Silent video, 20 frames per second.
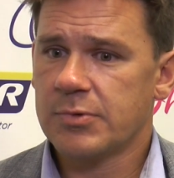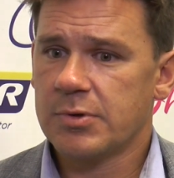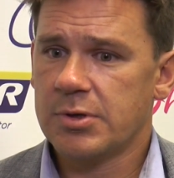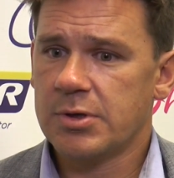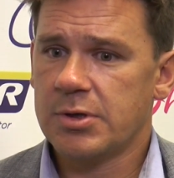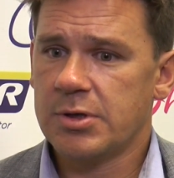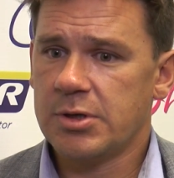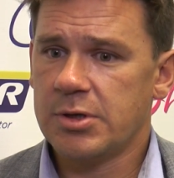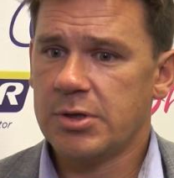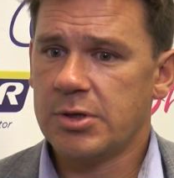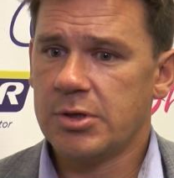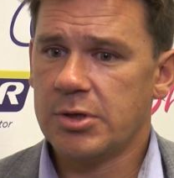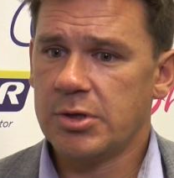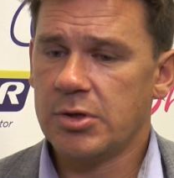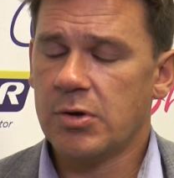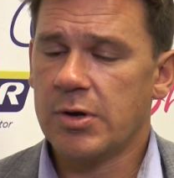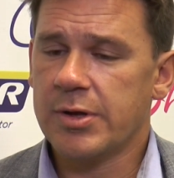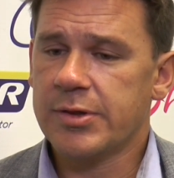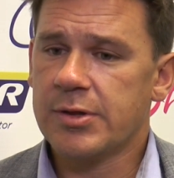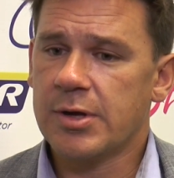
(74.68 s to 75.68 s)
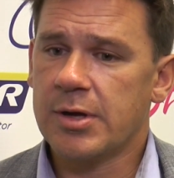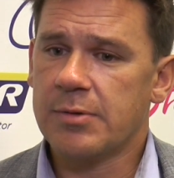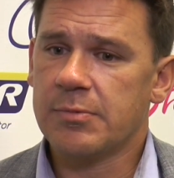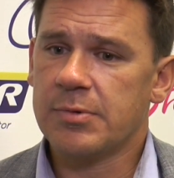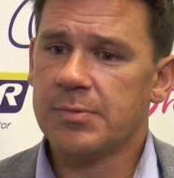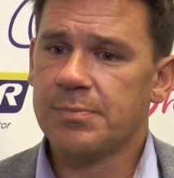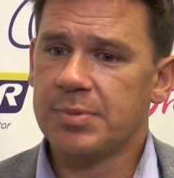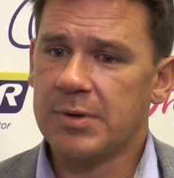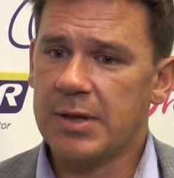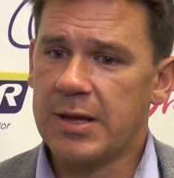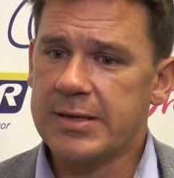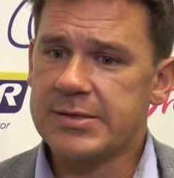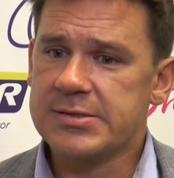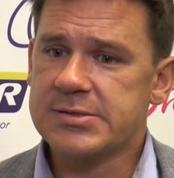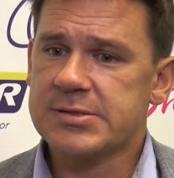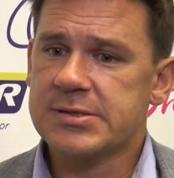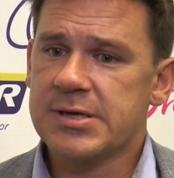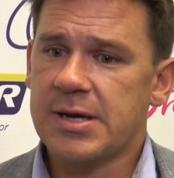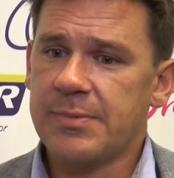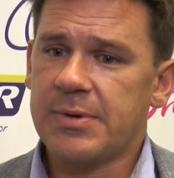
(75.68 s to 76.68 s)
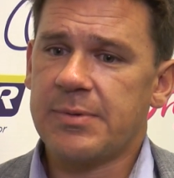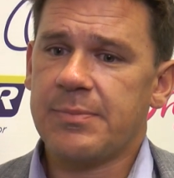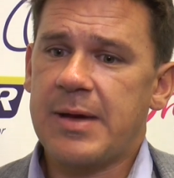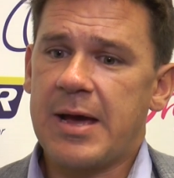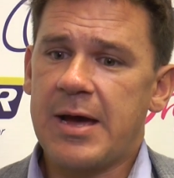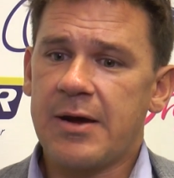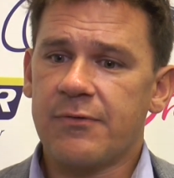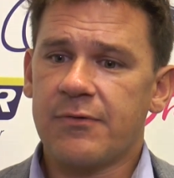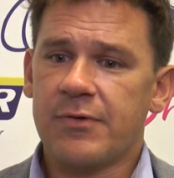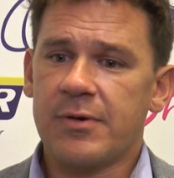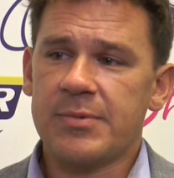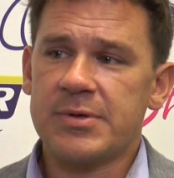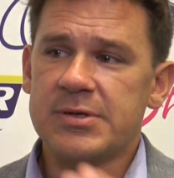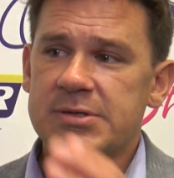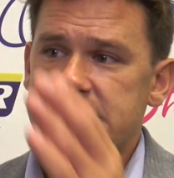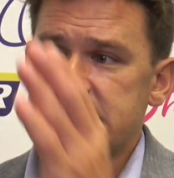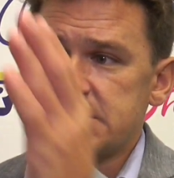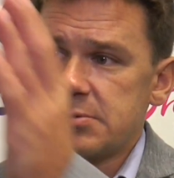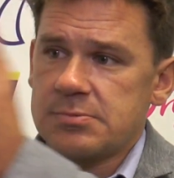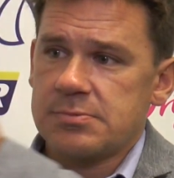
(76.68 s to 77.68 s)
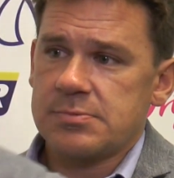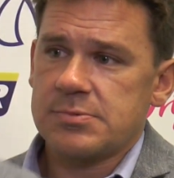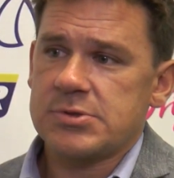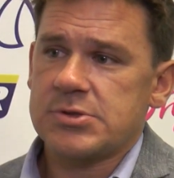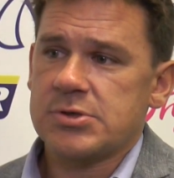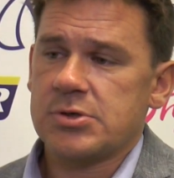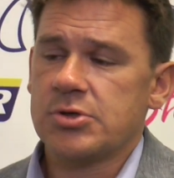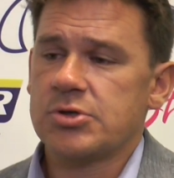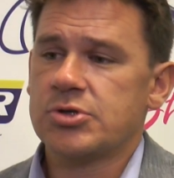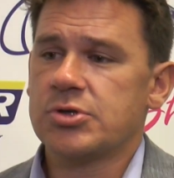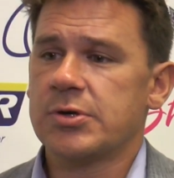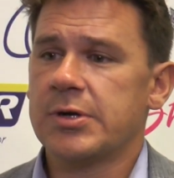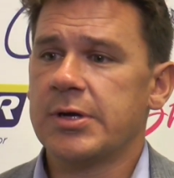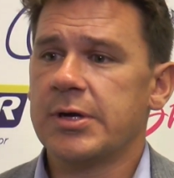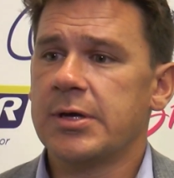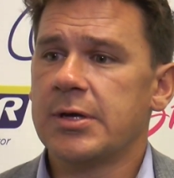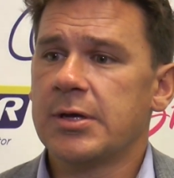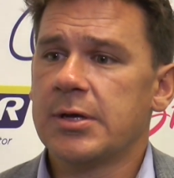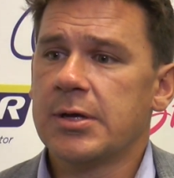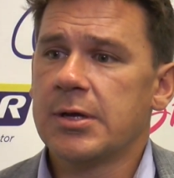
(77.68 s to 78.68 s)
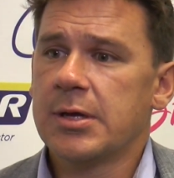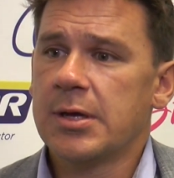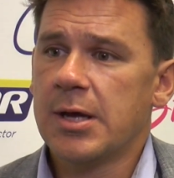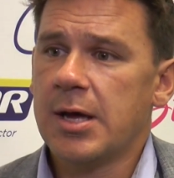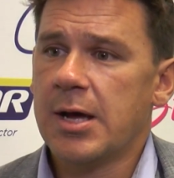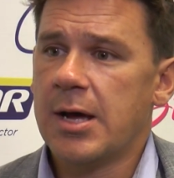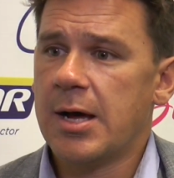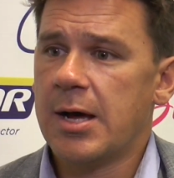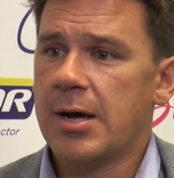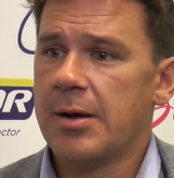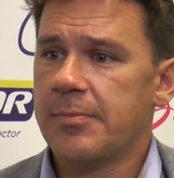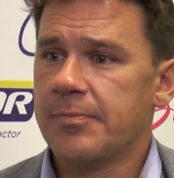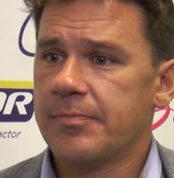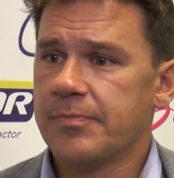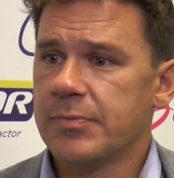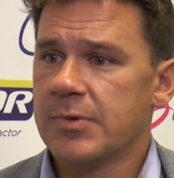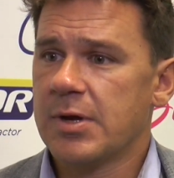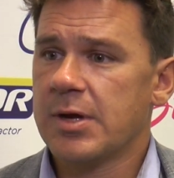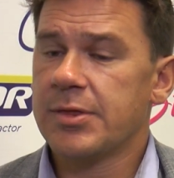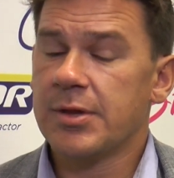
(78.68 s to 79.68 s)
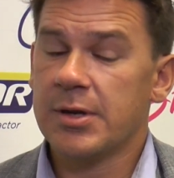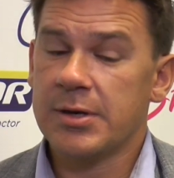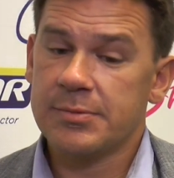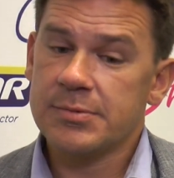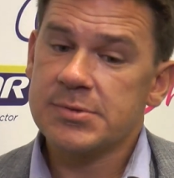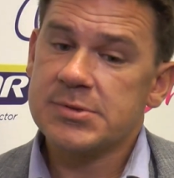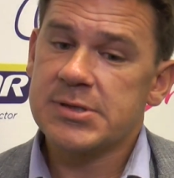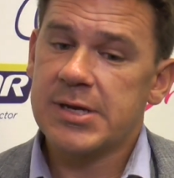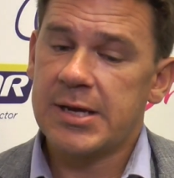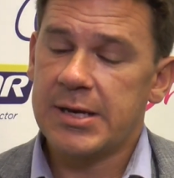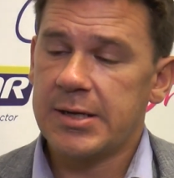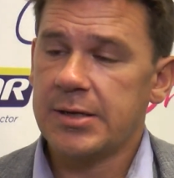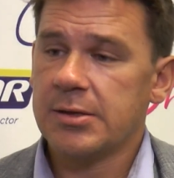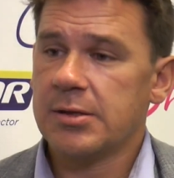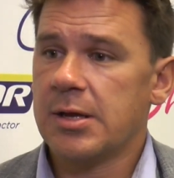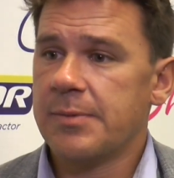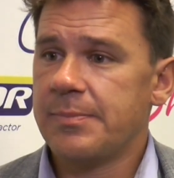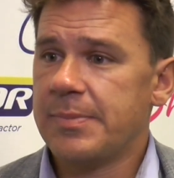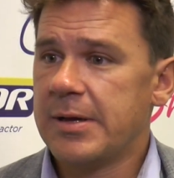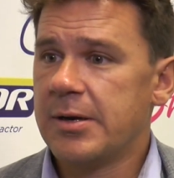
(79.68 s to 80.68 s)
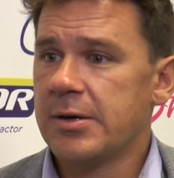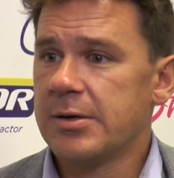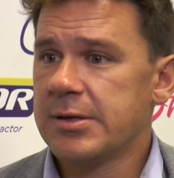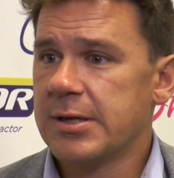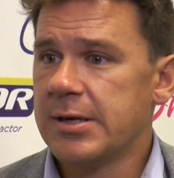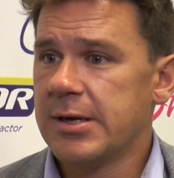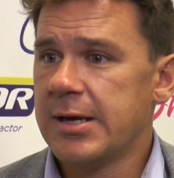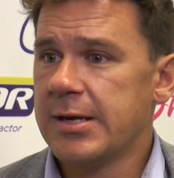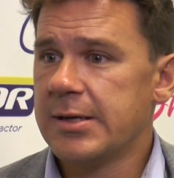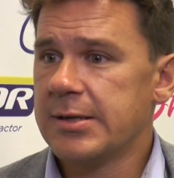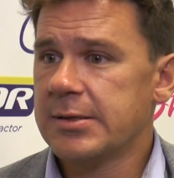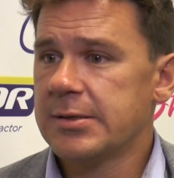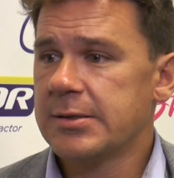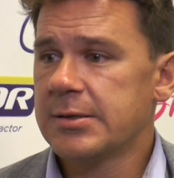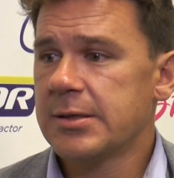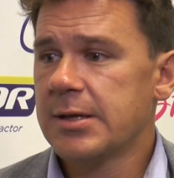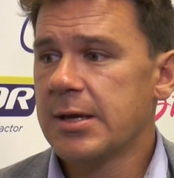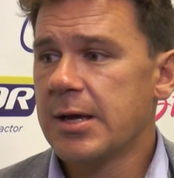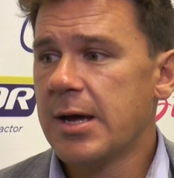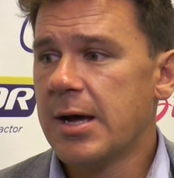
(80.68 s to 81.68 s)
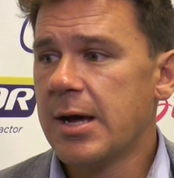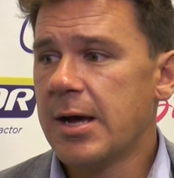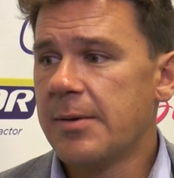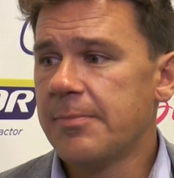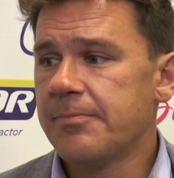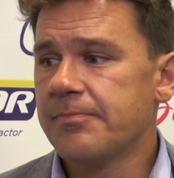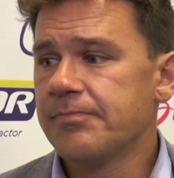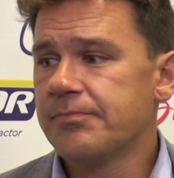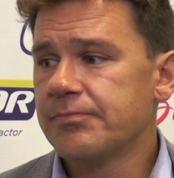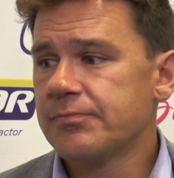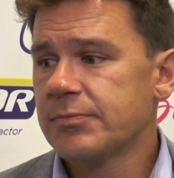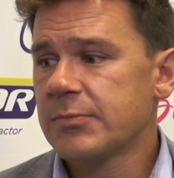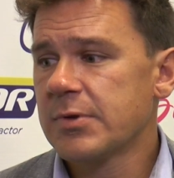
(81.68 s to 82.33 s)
you, you, know, I thought with Bloods coming back from his surgery, um, I thought he was skating a lot better tonight. Um,